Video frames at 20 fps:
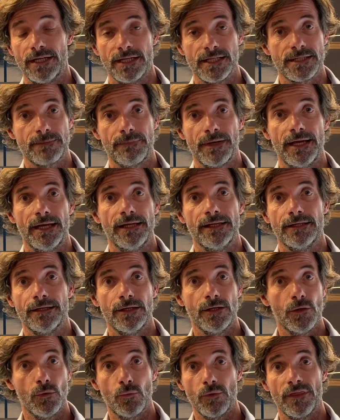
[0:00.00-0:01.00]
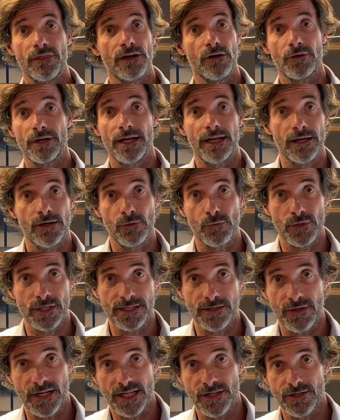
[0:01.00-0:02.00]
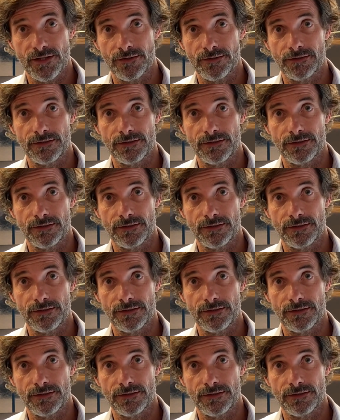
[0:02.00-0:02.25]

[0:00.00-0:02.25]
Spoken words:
Spain without any restrictions.